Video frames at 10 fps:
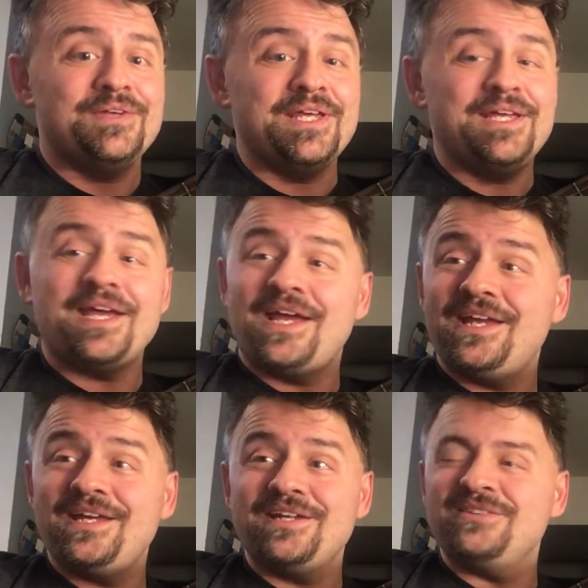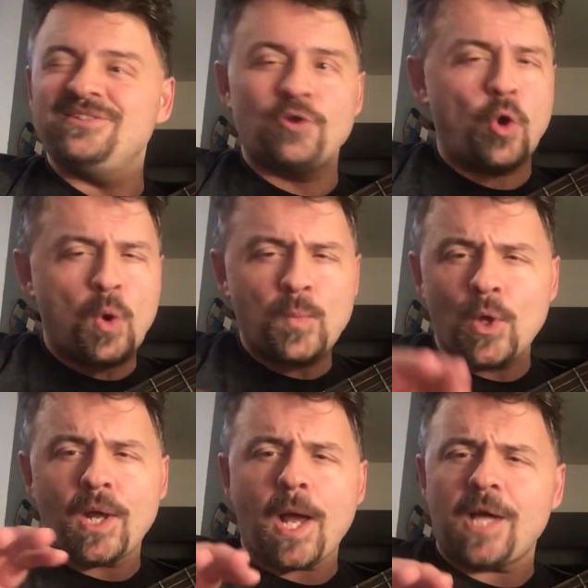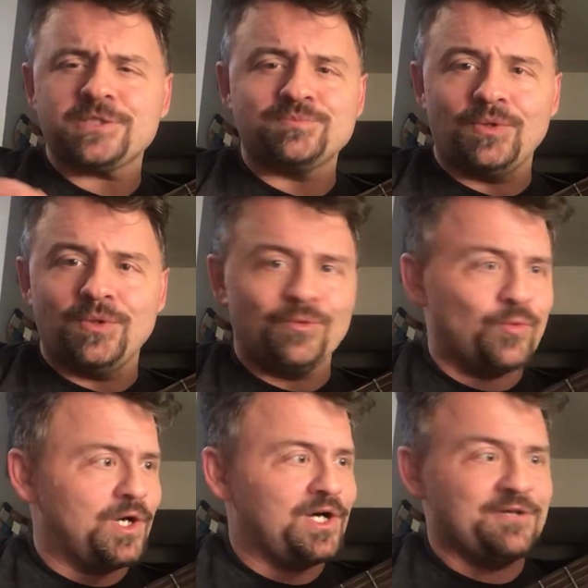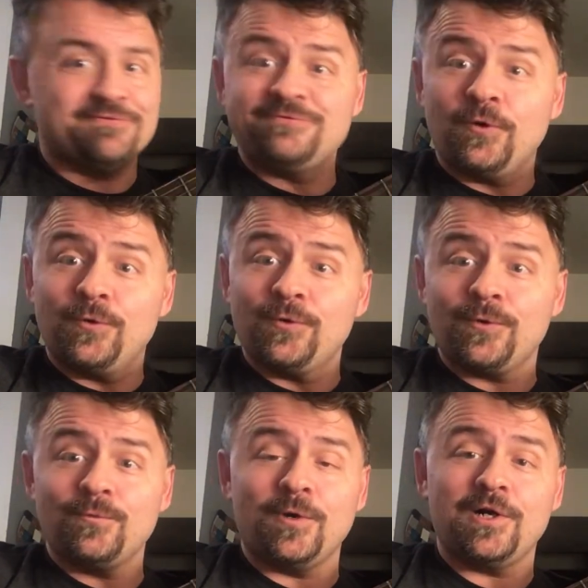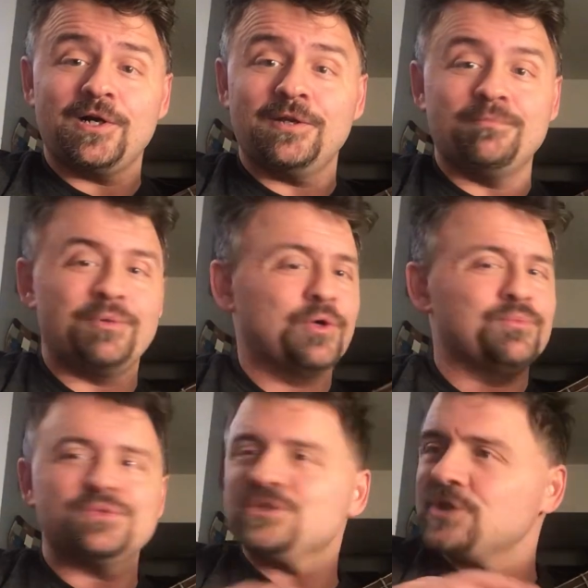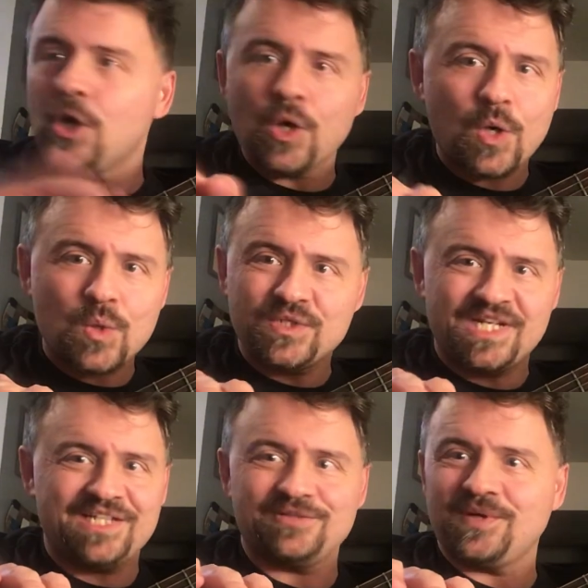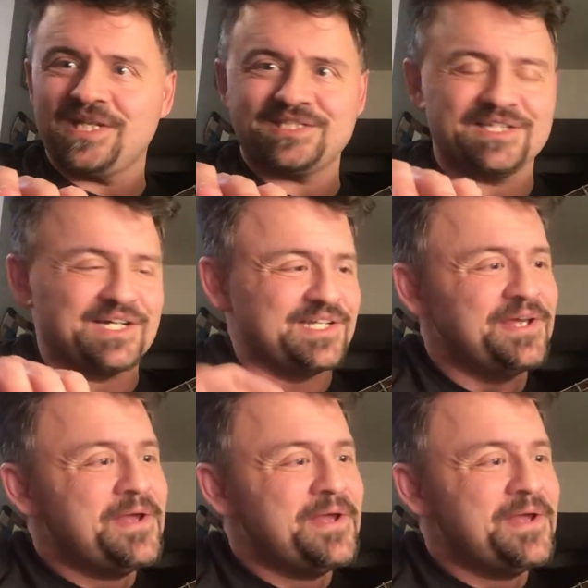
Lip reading: E, A, E. Normal gospel. 1, 4, 1. Boom. So neat the way it's done.